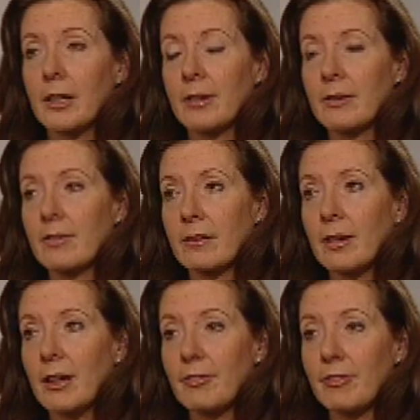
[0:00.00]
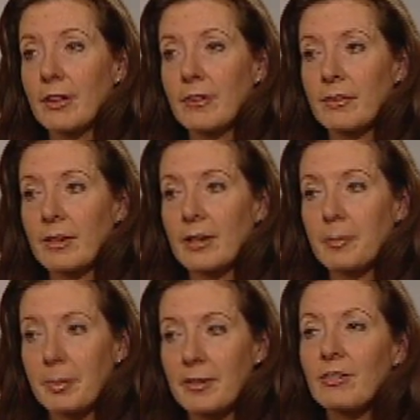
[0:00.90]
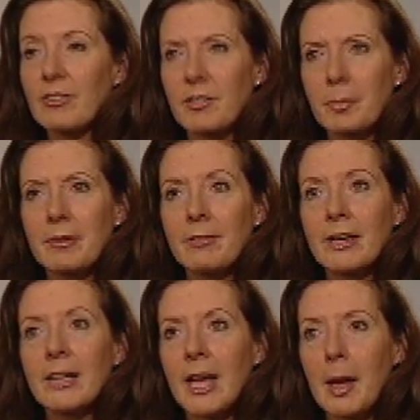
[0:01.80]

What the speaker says: and I felt this had the potential to be really